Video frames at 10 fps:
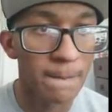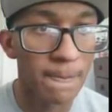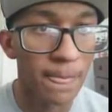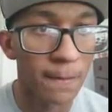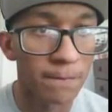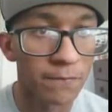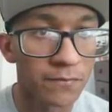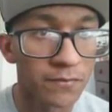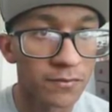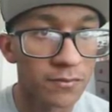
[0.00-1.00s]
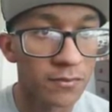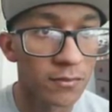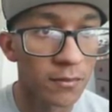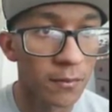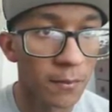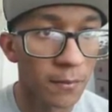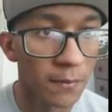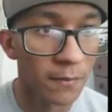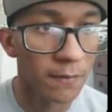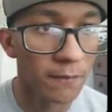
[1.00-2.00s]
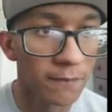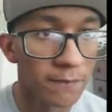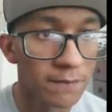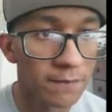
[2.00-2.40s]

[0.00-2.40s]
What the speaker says: No one is speaking in this clip.